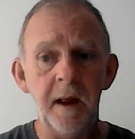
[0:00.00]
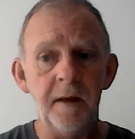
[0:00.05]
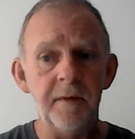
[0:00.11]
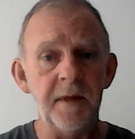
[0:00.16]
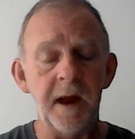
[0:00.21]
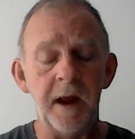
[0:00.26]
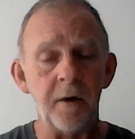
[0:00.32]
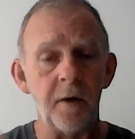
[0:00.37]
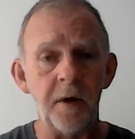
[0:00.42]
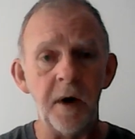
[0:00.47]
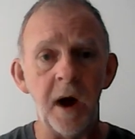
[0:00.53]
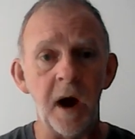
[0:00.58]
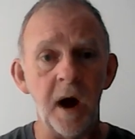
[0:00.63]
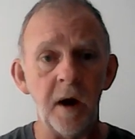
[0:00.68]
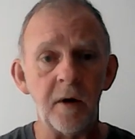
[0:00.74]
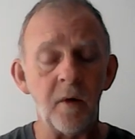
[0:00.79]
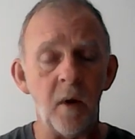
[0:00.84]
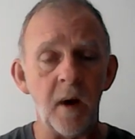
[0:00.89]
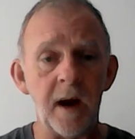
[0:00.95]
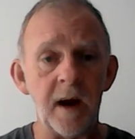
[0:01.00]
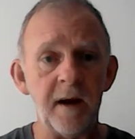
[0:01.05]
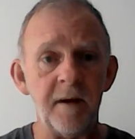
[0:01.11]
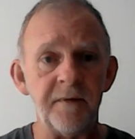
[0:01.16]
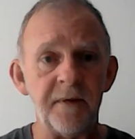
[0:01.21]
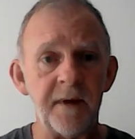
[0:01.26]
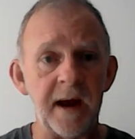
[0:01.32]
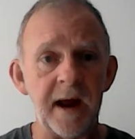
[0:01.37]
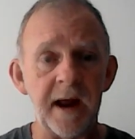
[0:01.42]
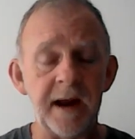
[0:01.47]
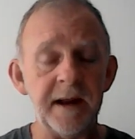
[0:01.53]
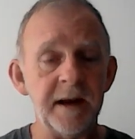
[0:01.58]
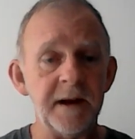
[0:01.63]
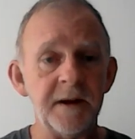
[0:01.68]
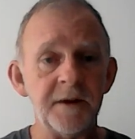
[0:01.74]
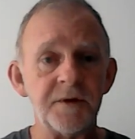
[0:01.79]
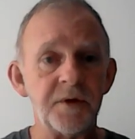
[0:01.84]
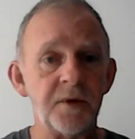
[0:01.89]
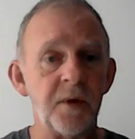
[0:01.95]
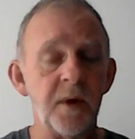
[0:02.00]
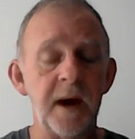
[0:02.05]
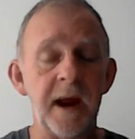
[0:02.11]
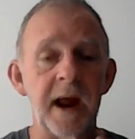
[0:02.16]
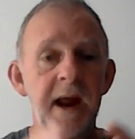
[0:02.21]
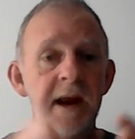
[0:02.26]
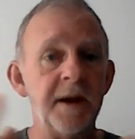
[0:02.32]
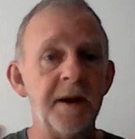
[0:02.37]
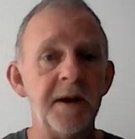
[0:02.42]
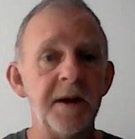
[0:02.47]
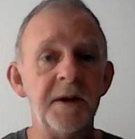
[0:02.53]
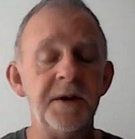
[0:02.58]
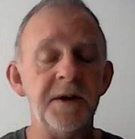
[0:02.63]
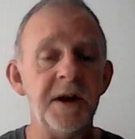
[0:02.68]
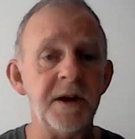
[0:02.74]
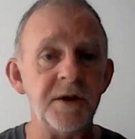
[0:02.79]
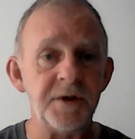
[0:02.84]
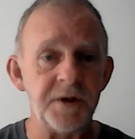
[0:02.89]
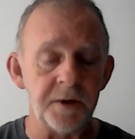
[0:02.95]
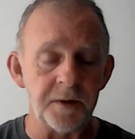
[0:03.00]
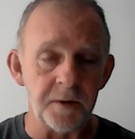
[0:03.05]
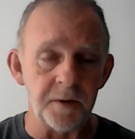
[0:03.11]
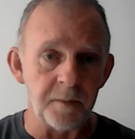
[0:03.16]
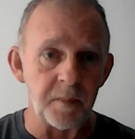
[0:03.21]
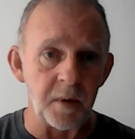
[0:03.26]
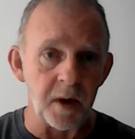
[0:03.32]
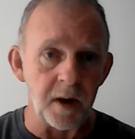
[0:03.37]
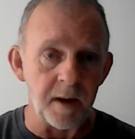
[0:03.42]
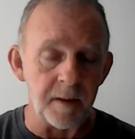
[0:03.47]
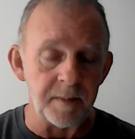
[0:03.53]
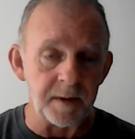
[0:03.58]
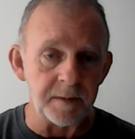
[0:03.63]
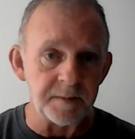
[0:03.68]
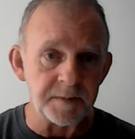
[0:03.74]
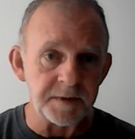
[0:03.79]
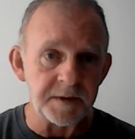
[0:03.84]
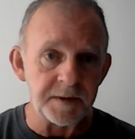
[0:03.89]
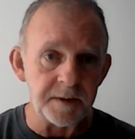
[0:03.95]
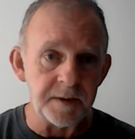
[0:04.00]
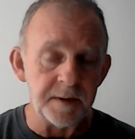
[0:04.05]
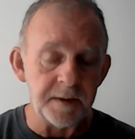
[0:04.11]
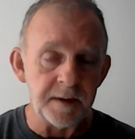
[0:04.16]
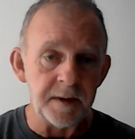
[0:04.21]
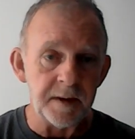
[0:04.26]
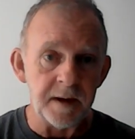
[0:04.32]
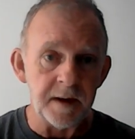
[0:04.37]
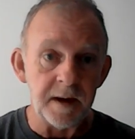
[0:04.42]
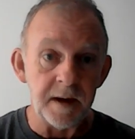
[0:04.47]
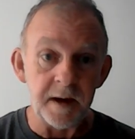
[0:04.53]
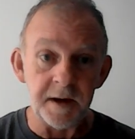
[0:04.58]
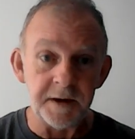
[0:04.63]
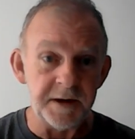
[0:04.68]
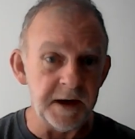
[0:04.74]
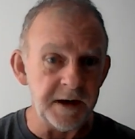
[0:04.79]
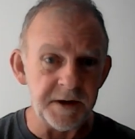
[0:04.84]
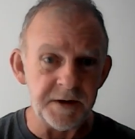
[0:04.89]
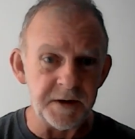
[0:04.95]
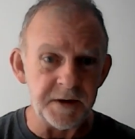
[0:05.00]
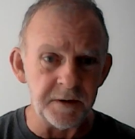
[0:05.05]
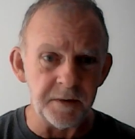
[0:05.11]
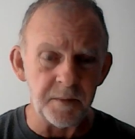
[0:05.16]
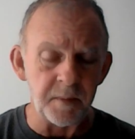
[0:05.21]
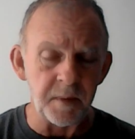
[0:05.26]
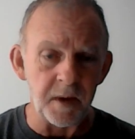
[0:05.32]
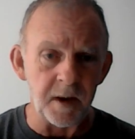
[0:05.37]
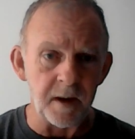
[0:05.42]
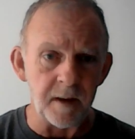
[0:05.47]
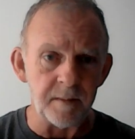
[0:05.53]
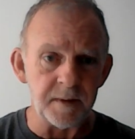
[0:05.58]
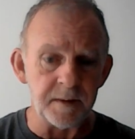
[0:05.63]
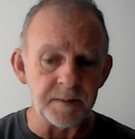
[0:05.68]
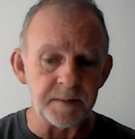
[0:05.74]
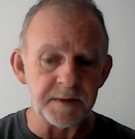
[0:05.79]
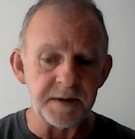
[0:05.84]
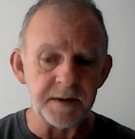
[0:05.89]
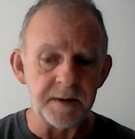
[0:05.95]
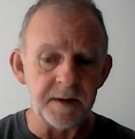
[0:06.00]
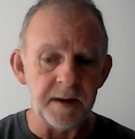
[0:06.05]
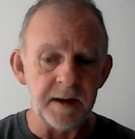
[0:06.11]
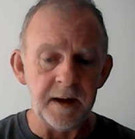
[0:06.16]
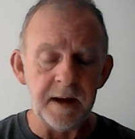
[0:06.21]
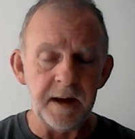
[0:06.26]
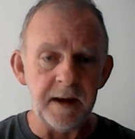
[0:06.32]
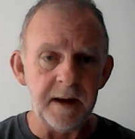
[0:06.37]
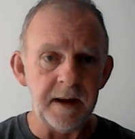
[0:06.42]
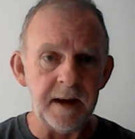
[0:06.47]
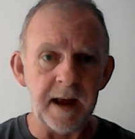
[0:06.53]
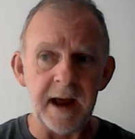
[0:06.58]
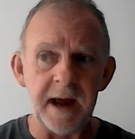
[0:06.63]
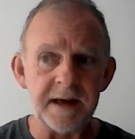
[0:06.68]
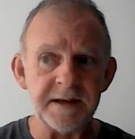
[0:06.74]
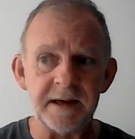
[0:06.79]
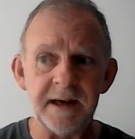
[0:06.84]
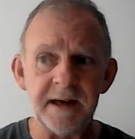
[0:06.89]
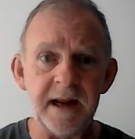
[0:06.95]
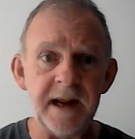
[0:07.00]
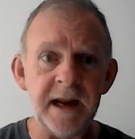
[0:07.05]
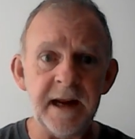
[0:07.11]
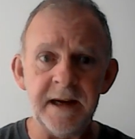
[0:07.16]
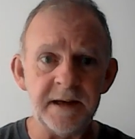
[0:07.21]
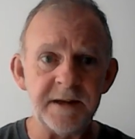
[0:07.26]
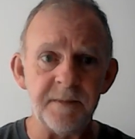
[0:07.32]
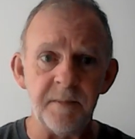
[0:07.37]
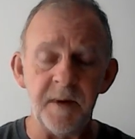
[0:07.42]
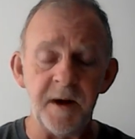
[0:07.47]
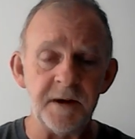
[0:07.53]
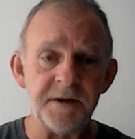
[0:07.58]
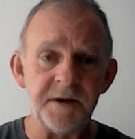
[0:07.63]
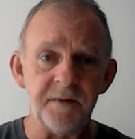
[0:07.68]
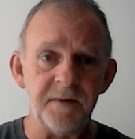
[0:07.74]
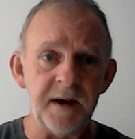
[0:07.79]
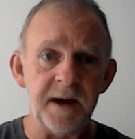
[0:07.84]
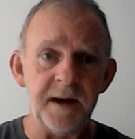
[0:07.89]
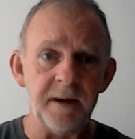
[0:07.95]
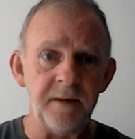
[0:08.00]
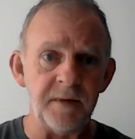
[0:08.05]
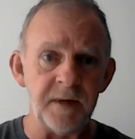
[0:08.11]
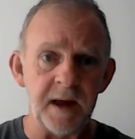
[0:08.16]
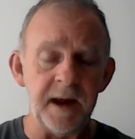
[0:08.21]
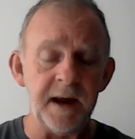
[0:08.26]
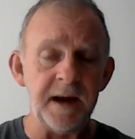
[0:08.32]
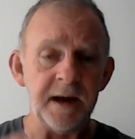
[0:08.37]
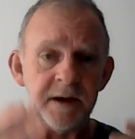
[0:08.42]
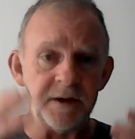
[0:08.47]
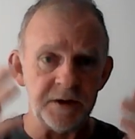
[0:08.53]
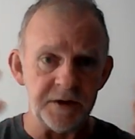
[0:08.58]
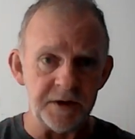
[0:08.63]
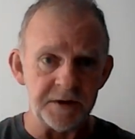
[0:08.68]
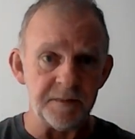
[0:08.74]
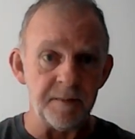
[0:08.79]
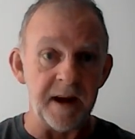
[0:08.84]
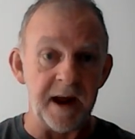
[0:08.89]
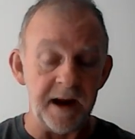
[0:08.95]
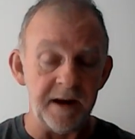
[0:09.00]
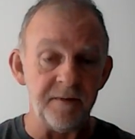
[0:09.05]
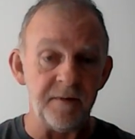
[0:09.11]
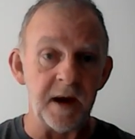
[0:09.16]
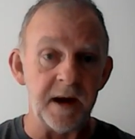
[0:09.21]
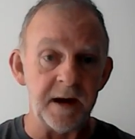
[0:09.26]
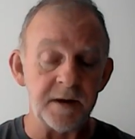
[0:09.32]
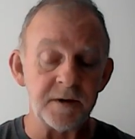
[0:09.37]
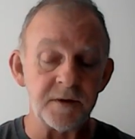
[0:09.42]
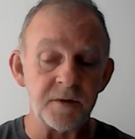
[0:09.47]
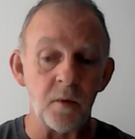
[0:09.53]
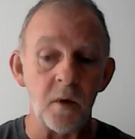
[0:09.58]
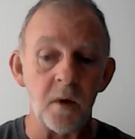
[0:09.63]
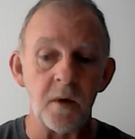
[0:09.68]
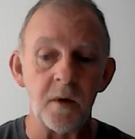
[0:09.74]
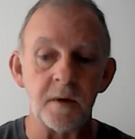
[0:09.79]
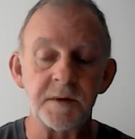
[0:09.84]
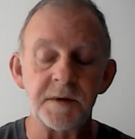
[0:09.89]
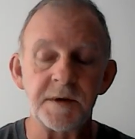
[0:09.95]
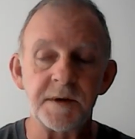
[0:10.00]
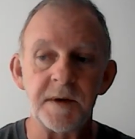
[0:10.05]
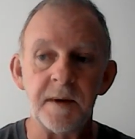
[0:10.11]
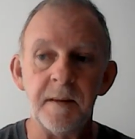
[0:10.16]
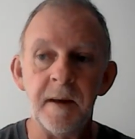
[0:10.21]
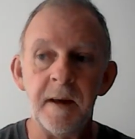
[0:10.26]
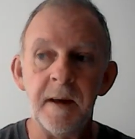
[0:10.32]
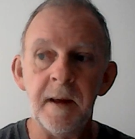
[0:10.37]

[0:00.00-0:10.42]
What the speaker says: that are not qualified, and it's created additional problems. It hasn't eased much of anything. It's just made things worse.